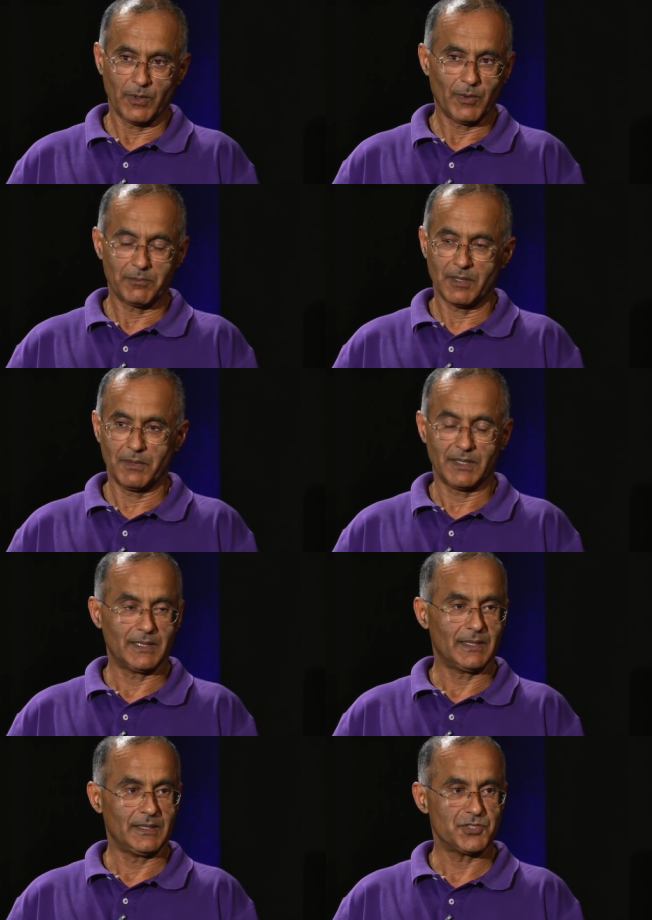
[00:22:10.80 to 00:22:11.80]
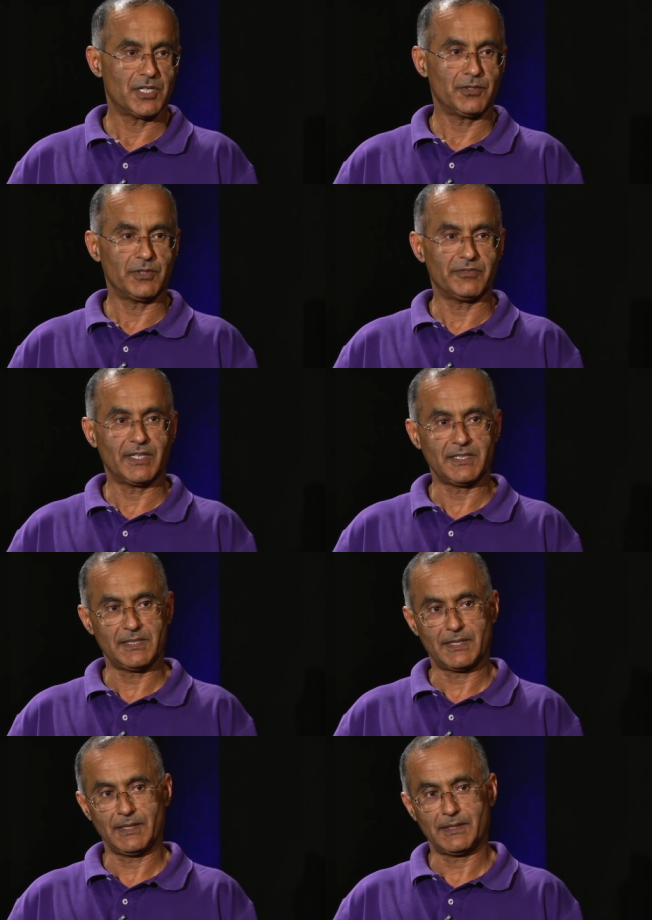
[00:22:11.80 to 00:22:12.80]
we went public in, our, uh, in January of
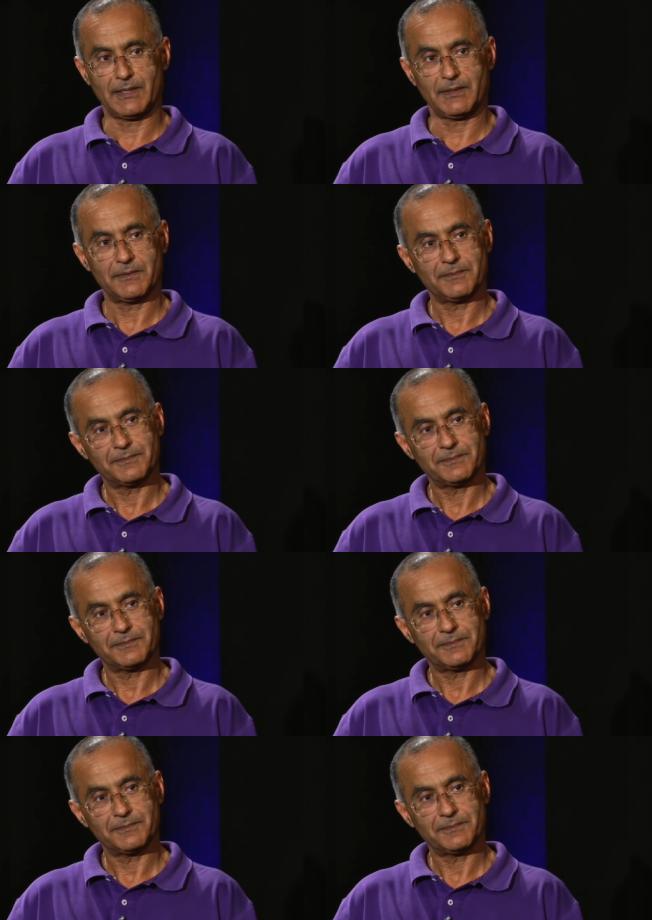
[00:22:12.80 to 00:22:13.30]
1999.